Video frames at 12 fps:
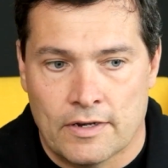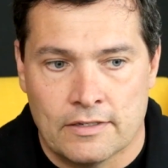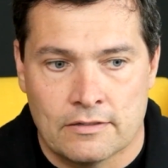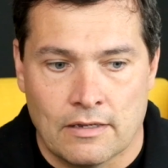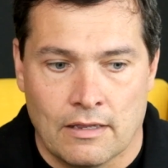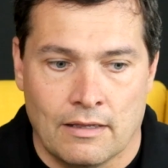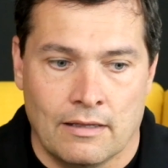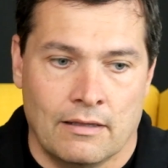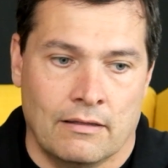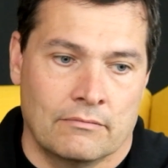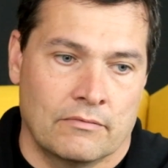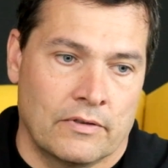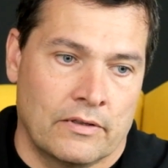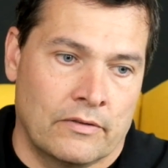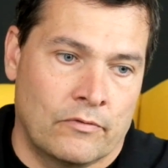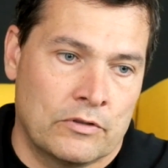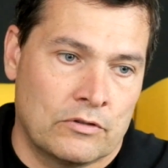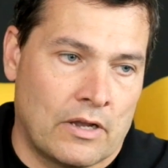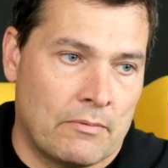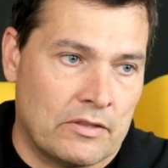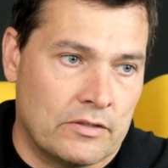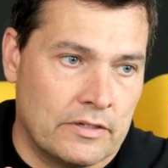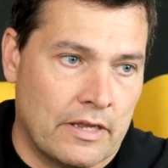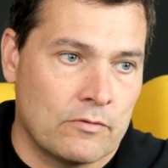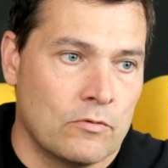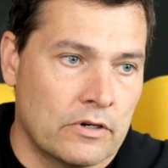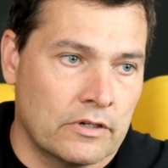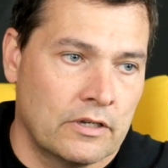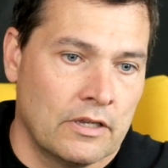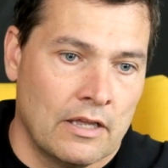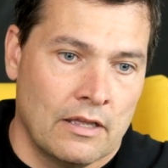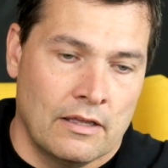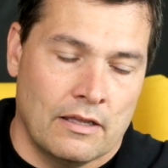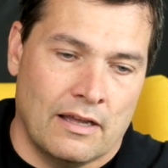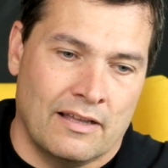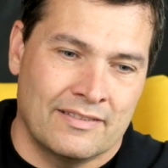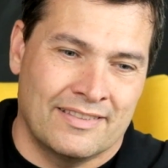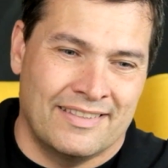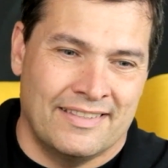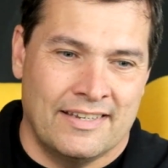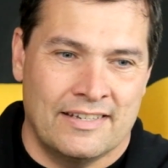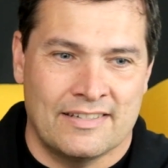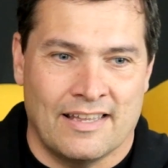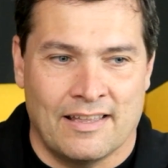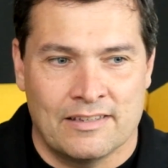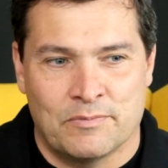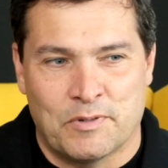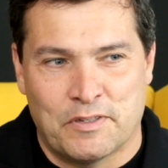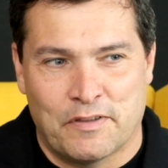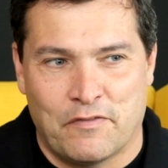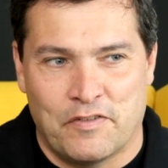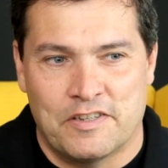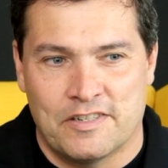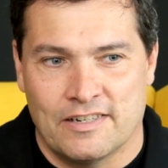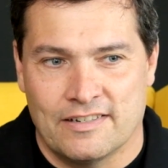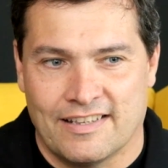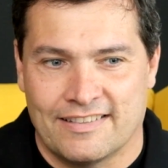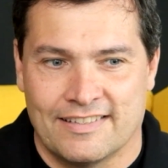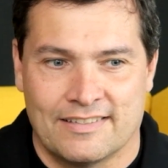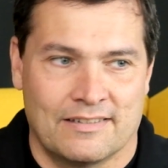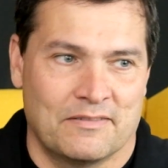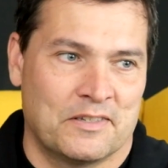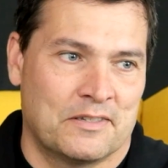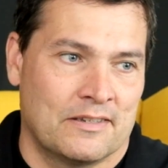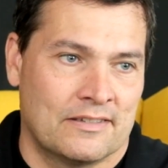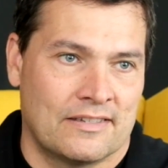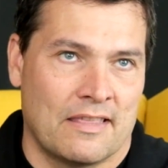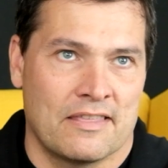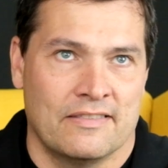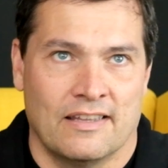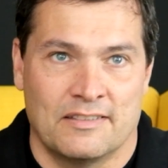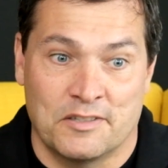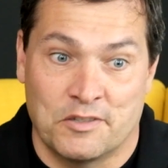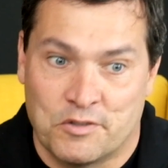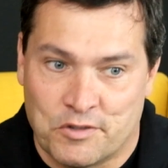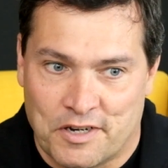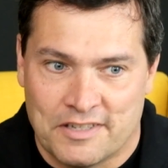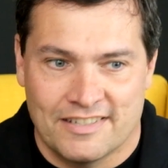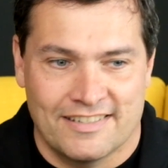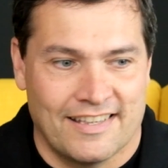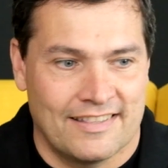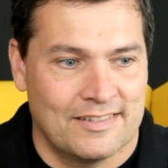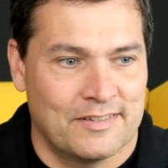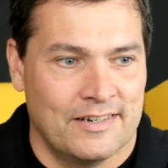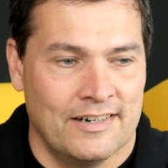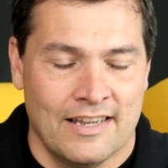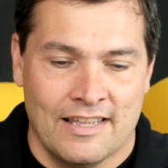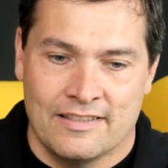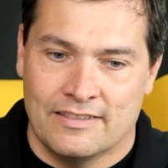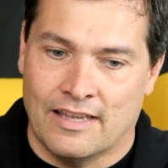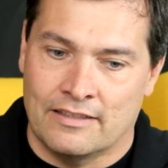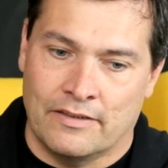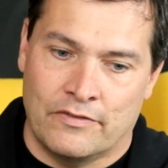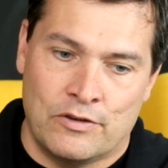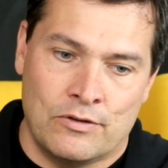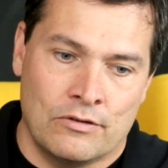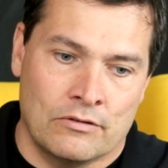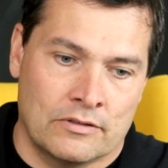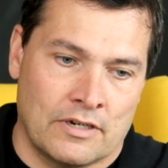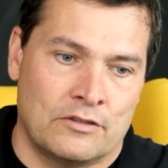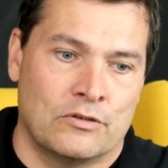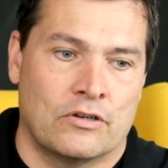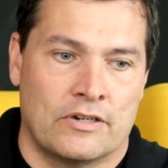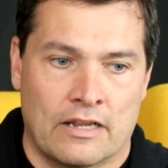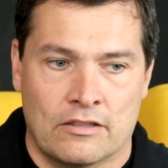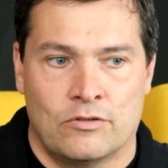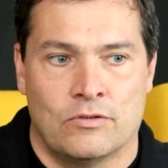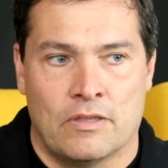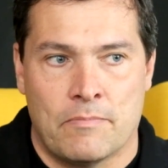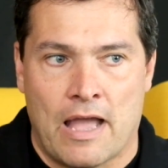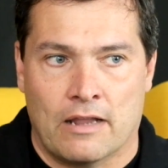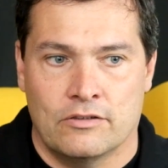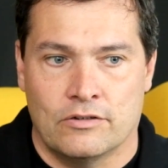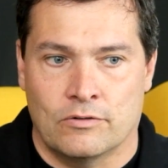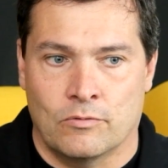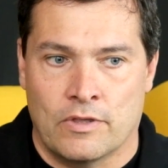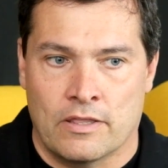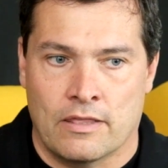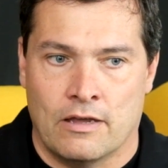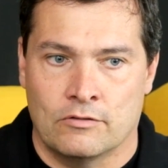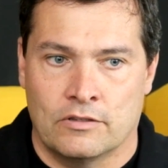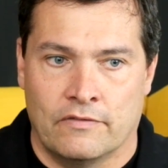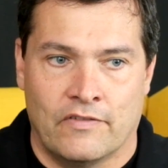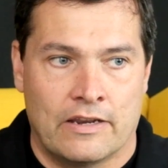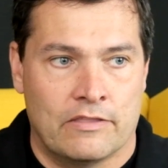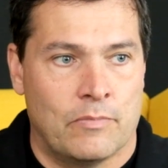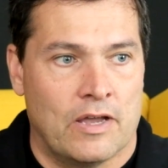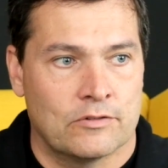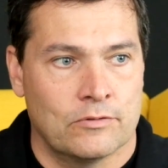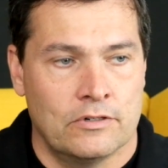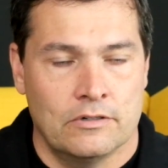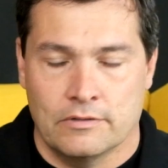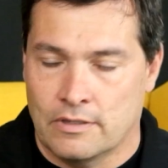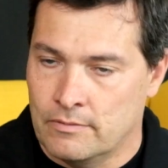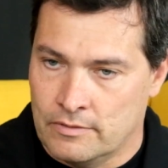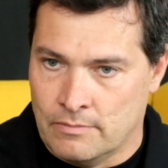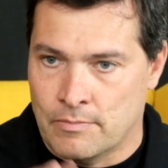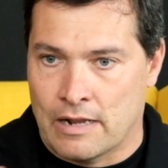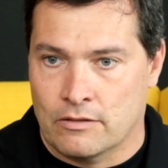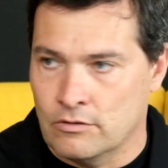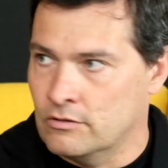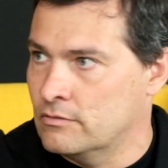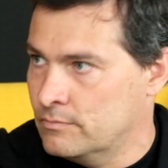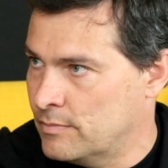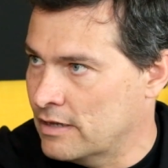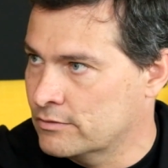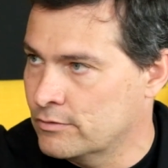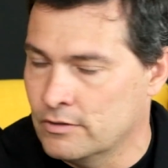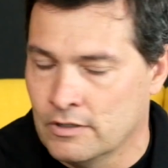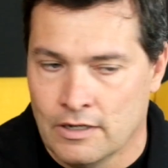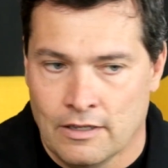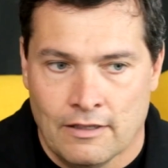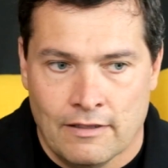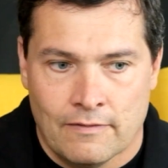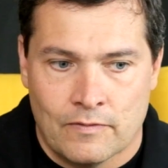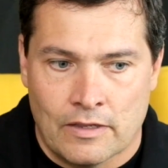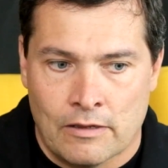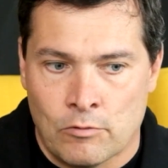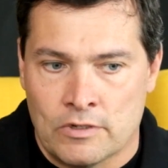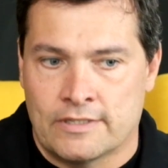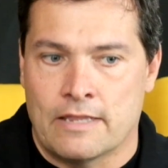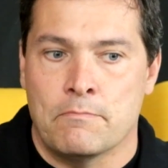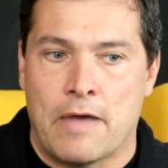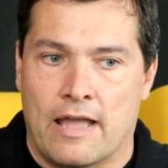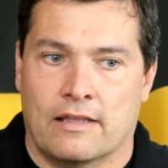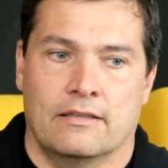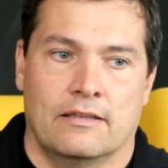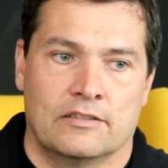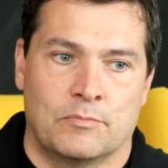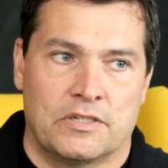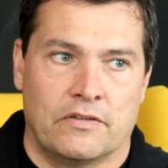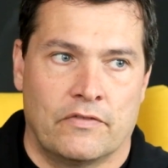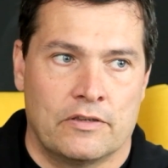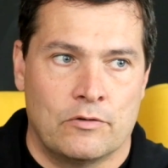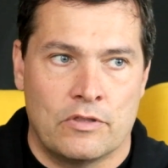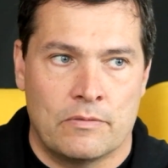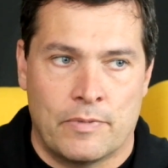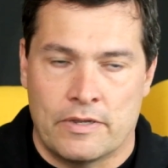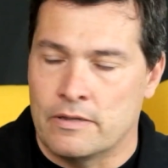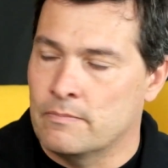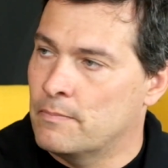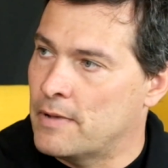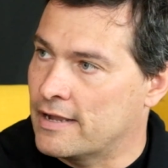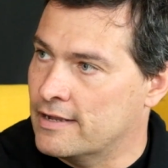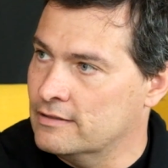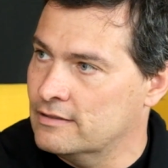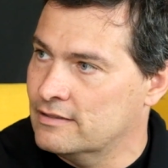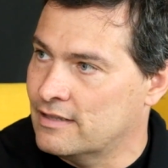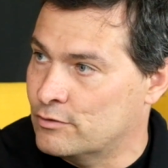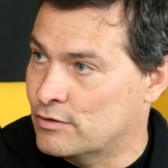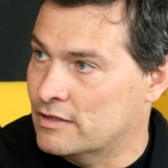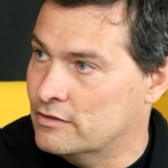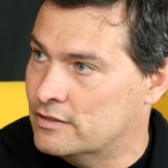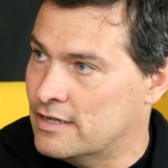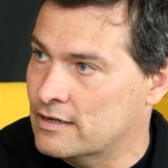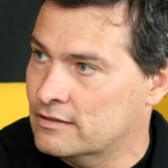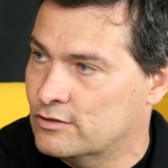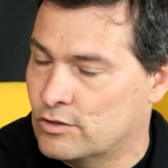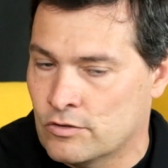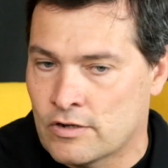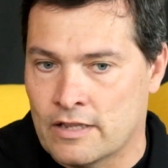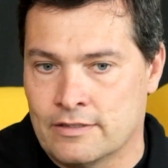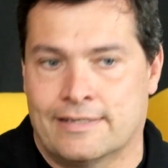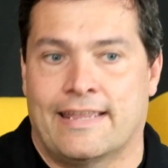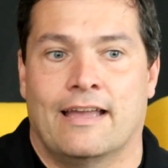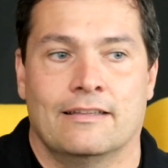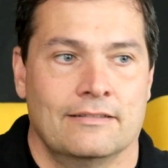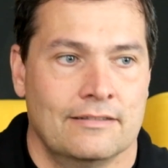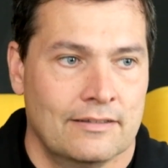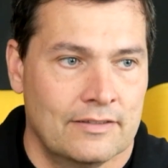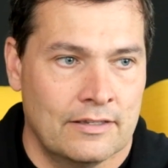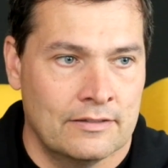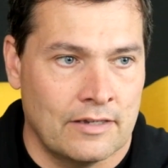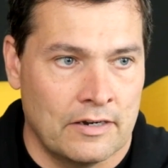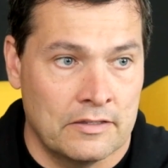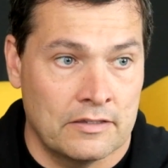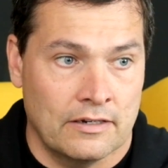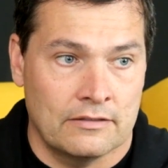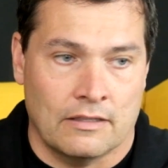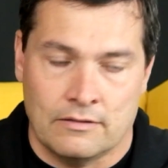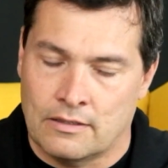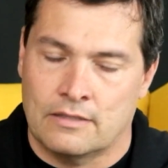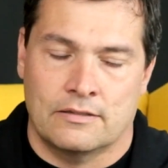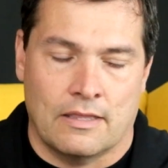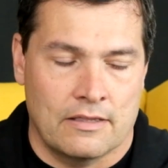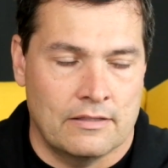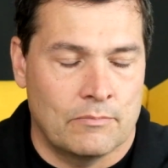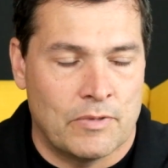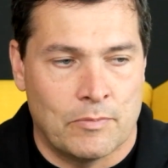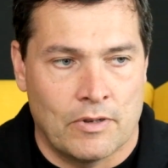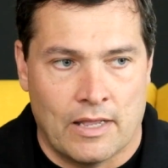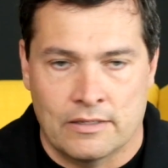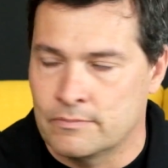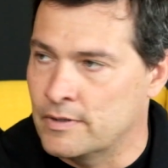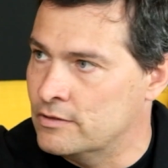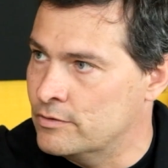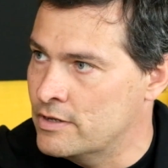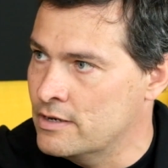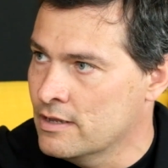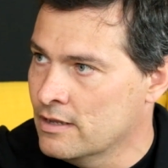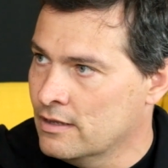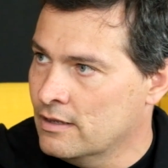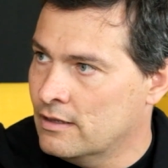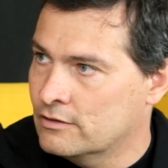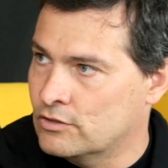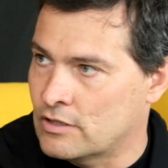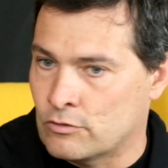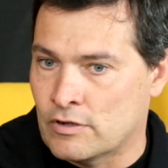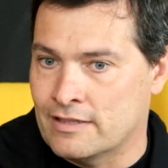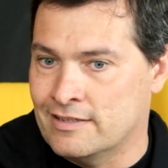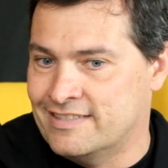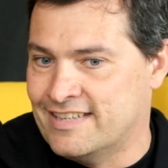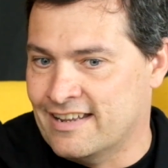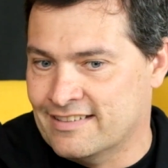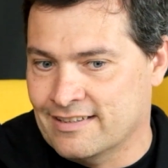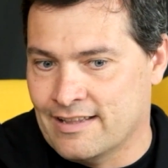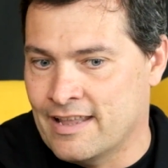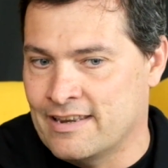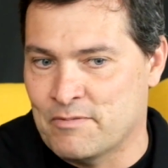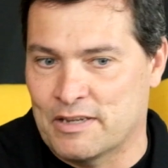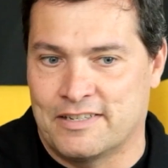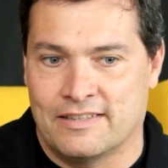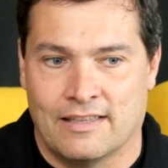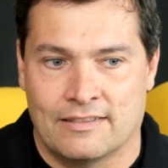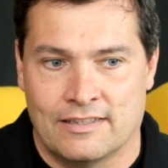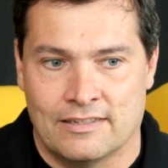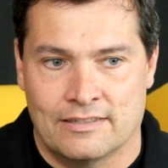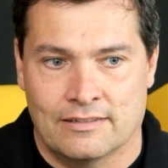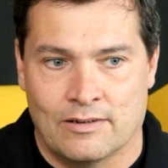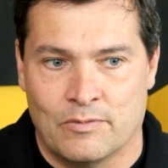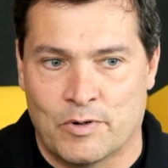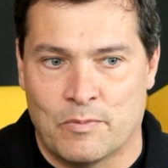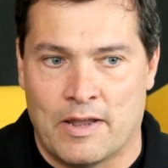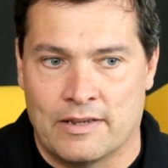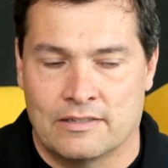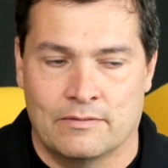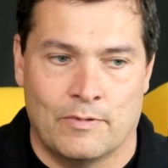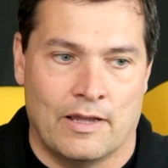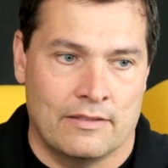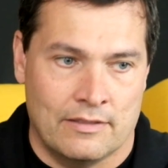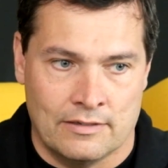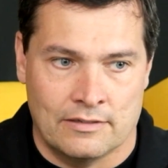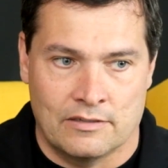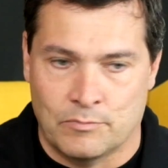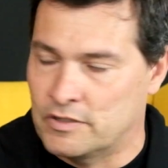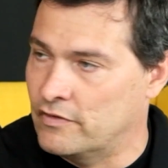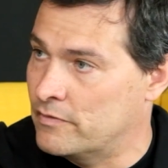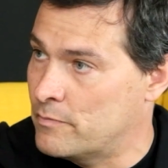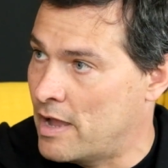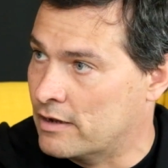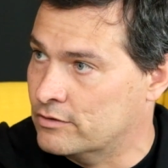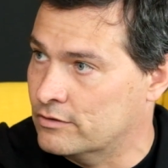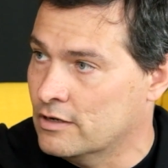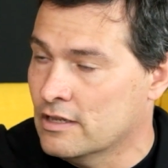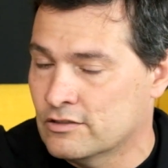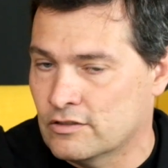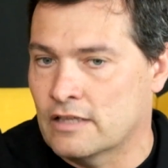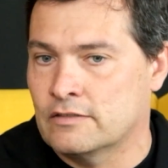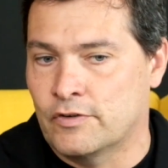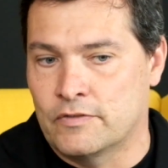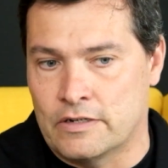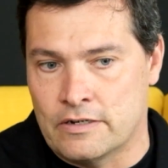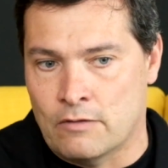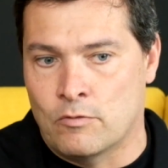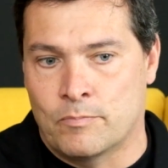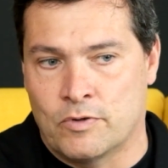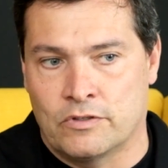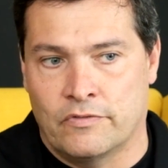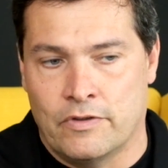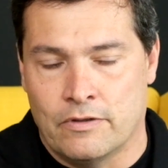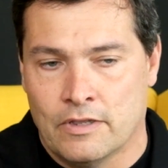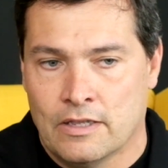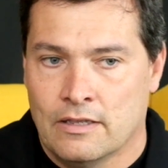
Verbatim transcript: One is if we talk about the network, there is a specific feature that is something that is strange that is there, that if you try to connect to the backdoor without a valid password, the backdoor password, it will send back a specific UDP packet that you can detect. So you can scan the entire internet, and that's something that people has been doing, so that you can detect any machine that is compromised by this specific backdoor. So that's from the network point of view.